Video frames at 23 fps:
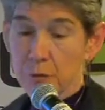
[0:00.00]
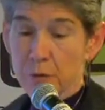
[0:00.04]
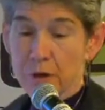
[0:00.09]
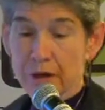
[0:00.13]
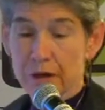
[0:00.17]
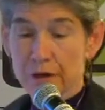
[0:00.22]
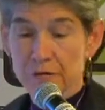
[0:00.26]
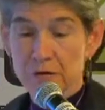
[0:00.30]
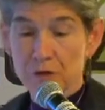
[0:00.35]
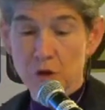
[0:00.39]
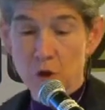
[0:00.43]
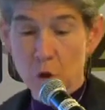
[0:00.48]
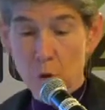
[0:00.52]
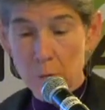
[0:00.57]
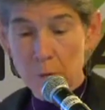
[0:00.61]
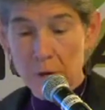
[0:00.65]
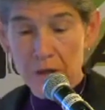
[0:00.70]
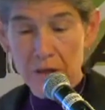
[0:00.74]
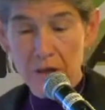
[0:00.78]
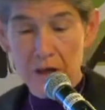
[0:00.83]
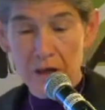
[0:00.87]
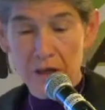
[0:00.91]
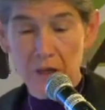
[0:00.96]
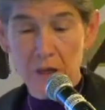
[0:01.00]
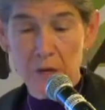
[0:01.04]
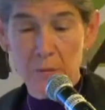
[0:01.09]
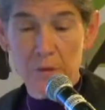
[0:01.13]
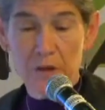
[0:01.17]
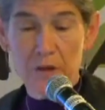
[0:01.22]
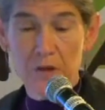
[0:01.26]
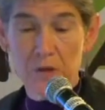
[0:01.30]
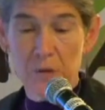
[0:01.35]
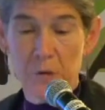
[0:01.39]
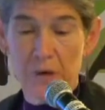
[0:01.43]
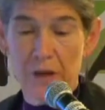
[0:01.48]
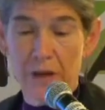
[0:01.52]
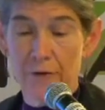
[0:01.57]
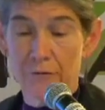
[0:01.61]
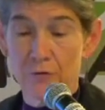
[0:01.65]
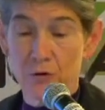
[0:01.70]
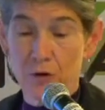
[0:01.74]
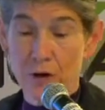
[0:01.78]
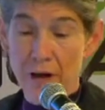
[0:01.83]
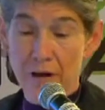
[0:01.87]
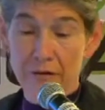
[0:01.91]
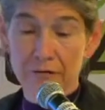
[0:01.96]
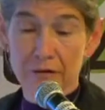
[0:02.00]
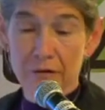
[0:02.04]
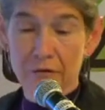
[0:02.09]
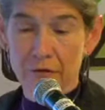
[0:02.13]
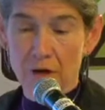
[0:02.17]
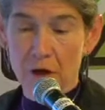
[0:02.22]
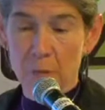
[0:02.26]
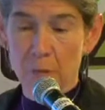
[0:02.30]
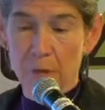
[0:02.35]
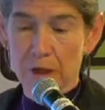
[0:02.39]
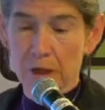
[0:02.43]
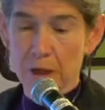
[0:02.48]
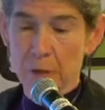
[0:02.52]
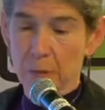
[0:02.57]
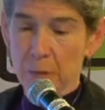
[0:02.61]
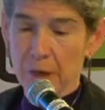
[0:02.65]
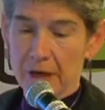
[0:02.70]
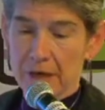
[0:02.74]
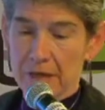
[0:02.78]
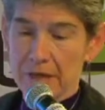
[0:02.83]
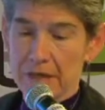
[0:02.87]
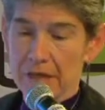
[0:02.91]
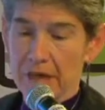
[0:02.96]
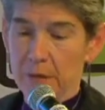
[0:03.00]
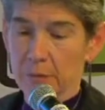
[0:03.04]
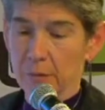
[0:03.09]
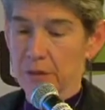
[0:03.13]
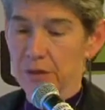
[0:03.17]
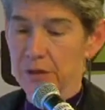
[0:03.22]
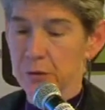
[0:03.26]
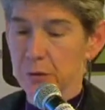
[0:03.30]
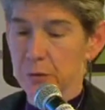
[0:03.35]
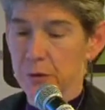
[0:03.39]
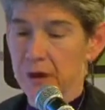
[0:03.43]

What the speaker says: we have scoping documents, we have draft environmental impact statements,